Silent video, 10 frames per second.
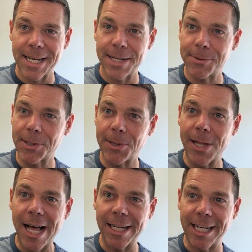There was a
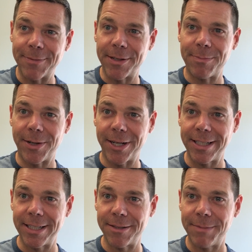lot coming upon
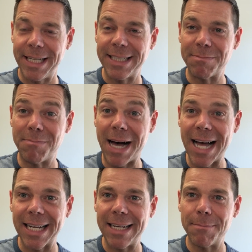him. His
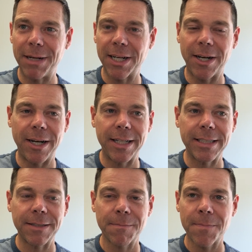body,
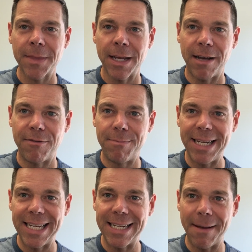because of
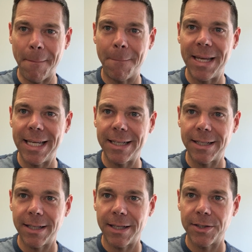being beat,
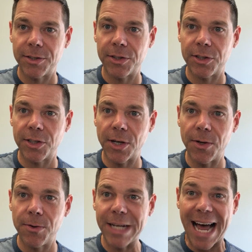
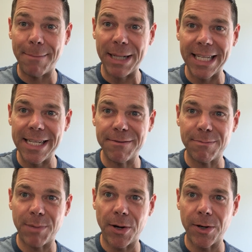stoned. I
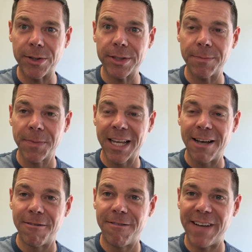believe Paul's
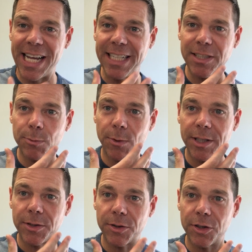face,
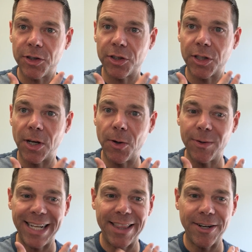once
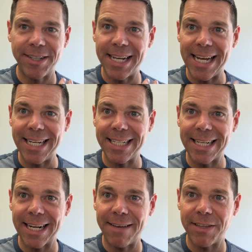stoned in their day, did
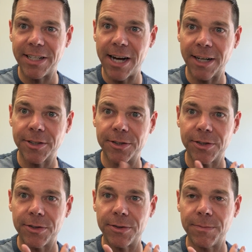not have the doctors
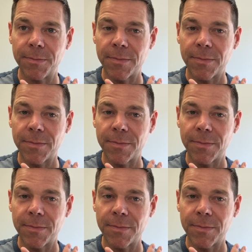to,